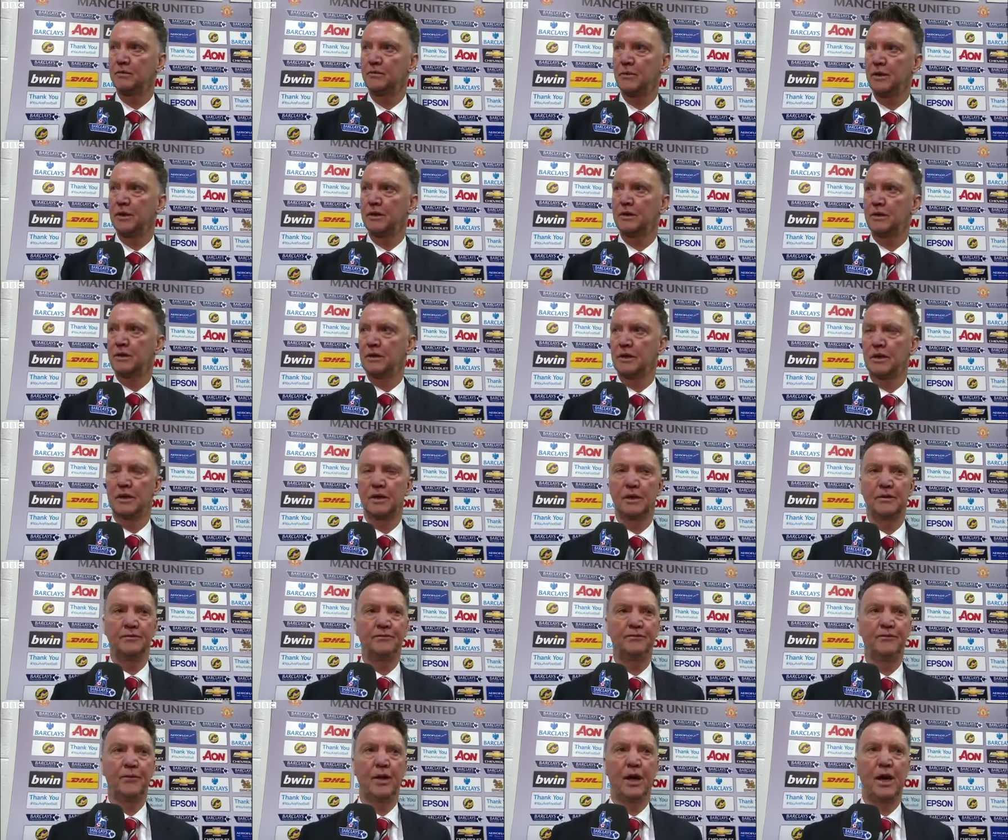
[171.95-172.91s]
But uh,
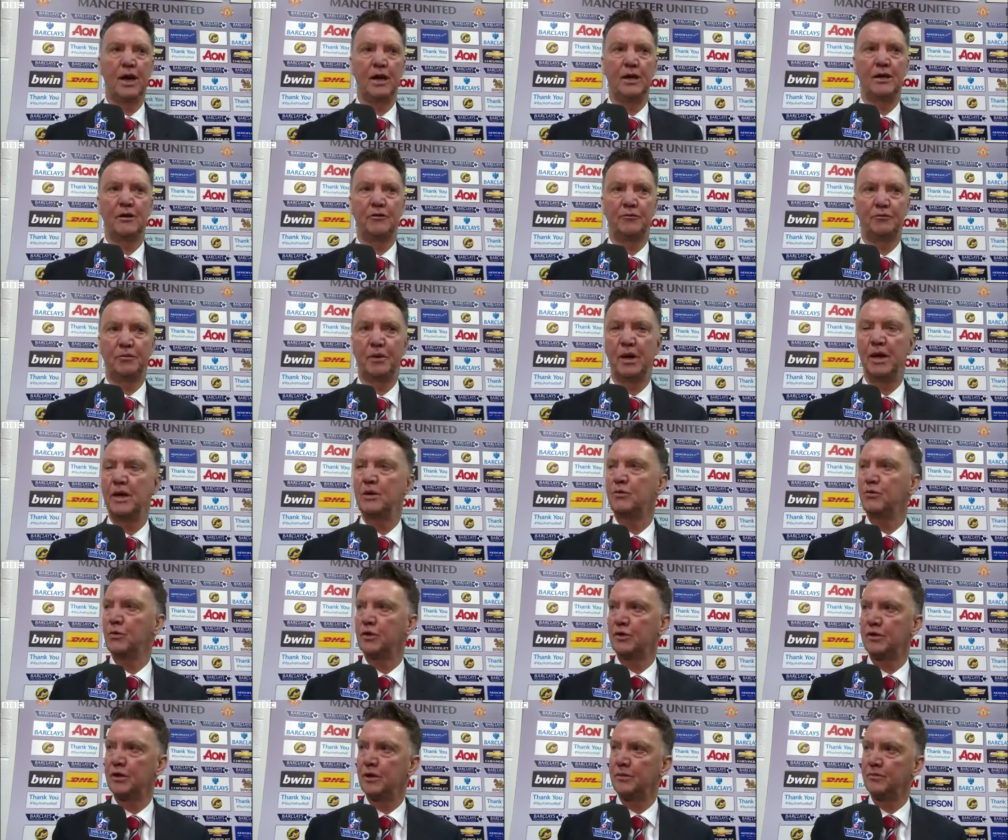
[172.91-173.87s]
I have played
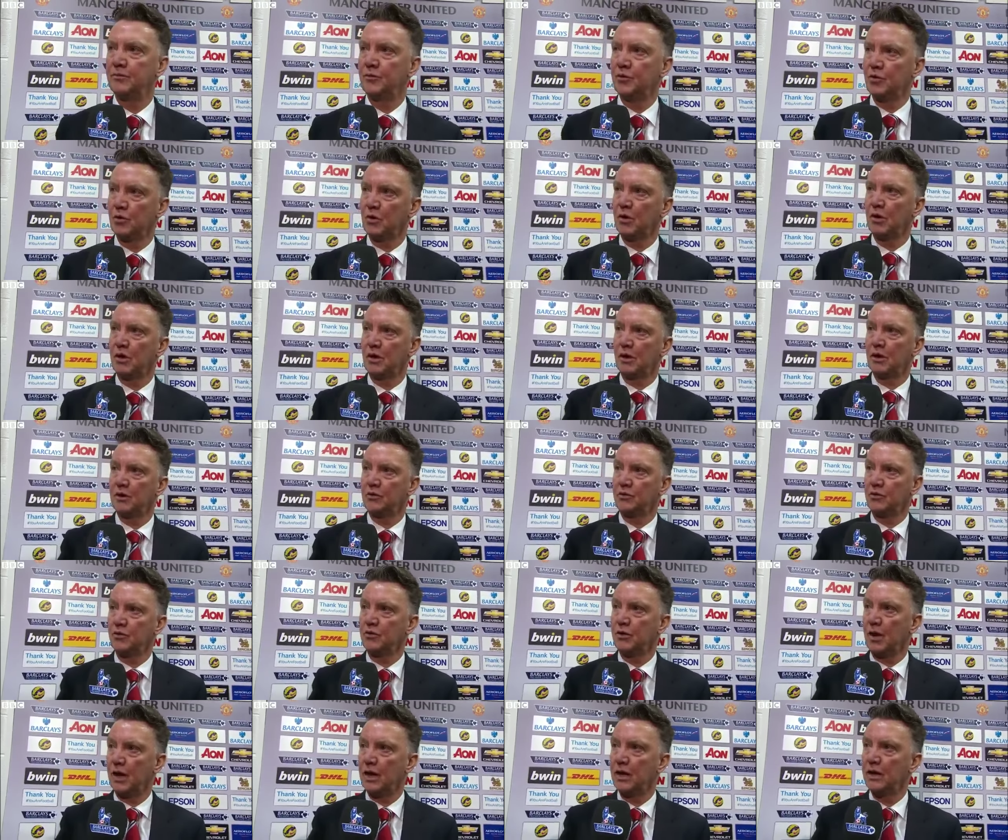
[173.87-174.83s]
with him t-
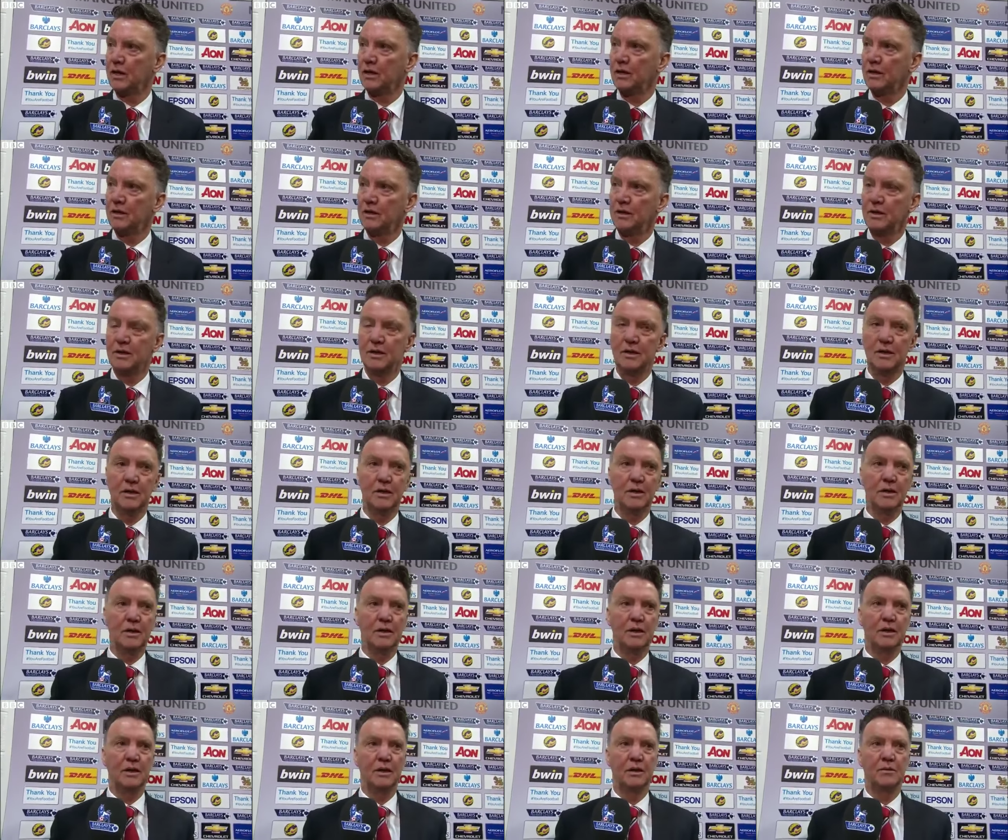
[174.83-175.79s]
today
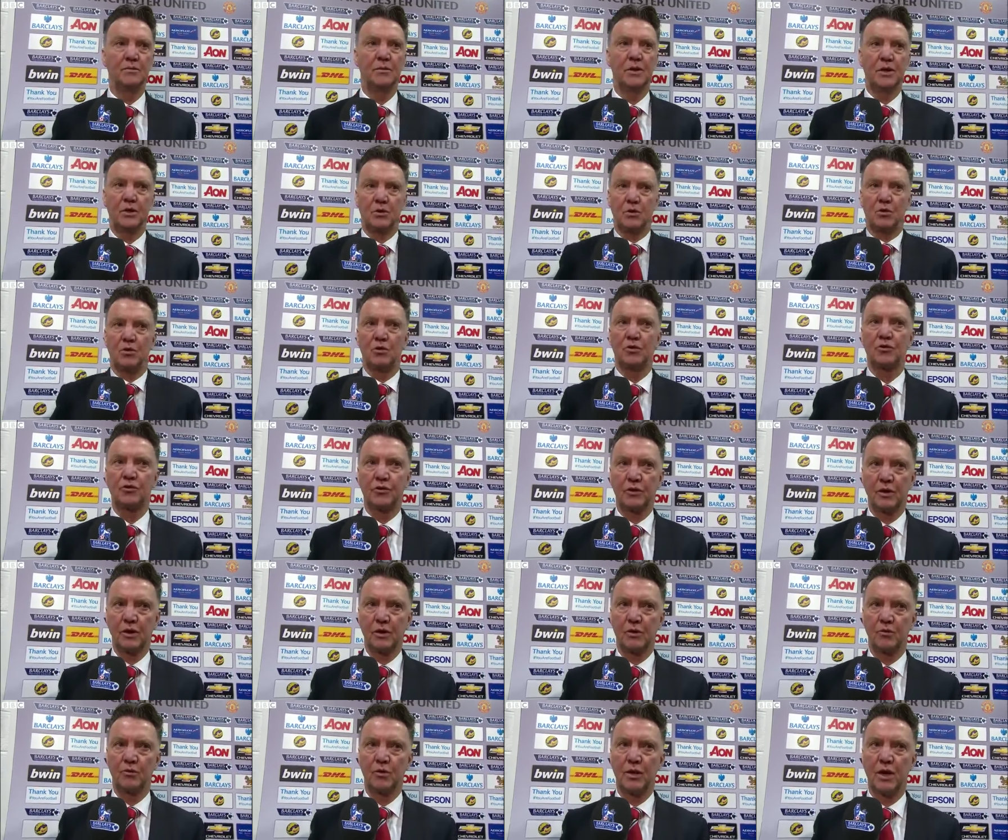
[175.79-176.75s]
because
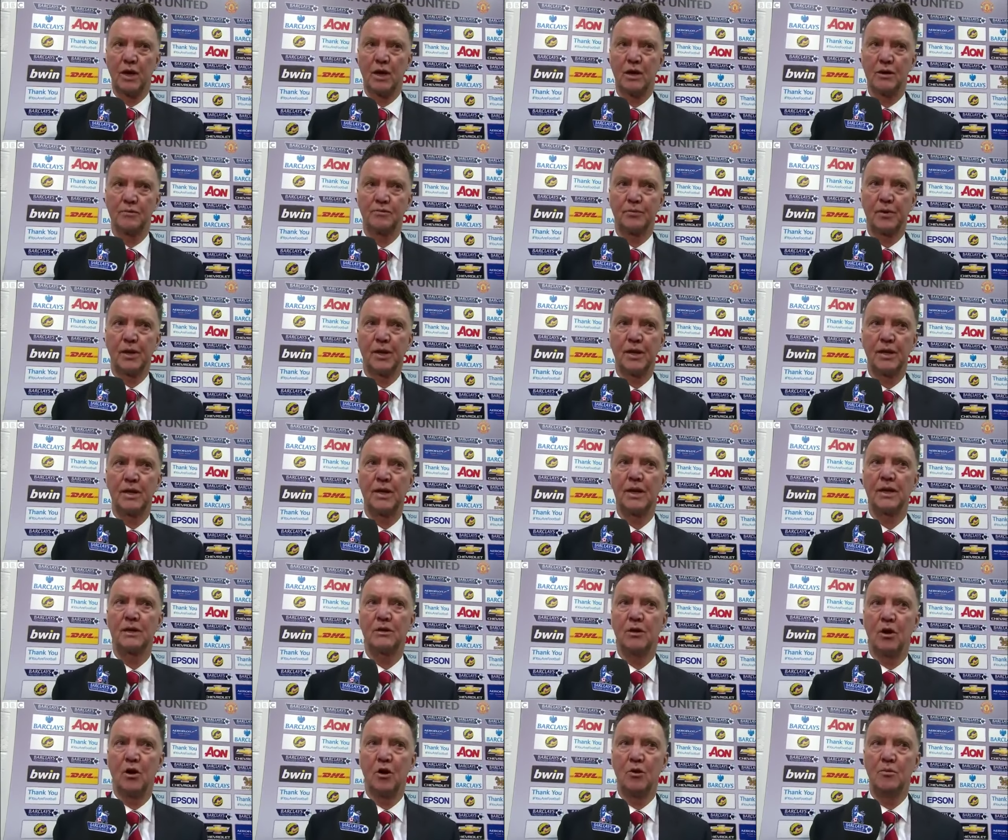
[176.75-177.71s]
we are playing
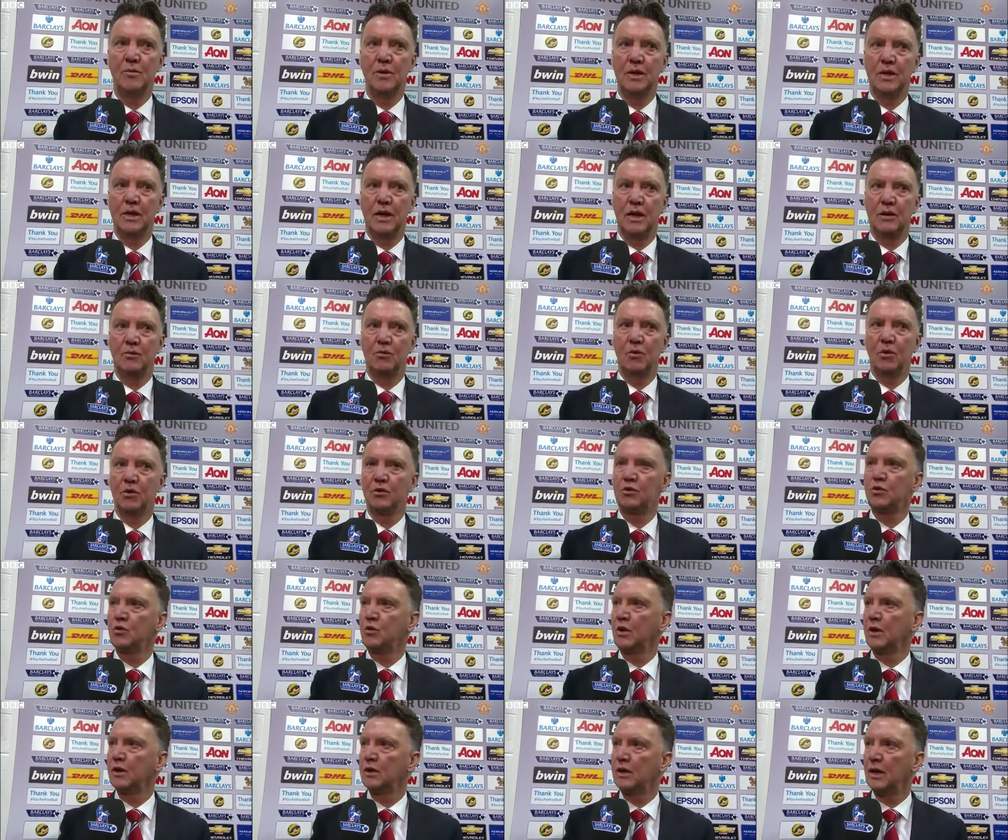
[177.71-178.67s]
at home, and I want
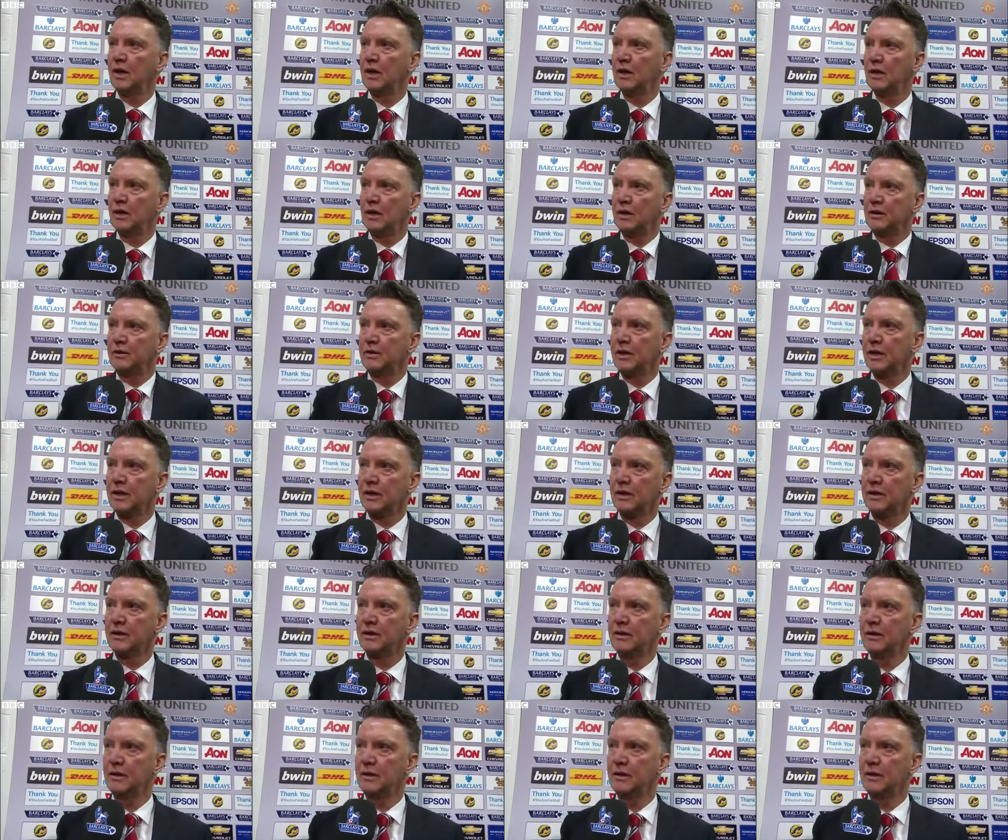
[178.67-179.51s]
to a- attack